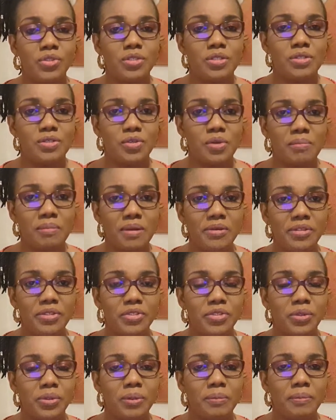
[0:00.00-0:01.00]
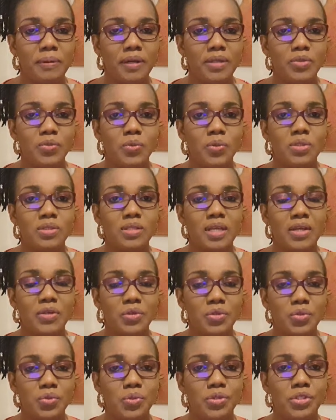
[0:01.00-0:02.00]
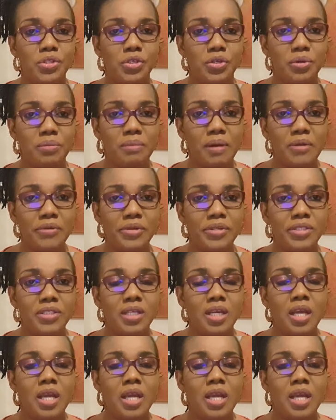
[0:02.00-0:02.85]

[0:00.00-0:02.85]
is your marriage all about? What are you doing in your marriage?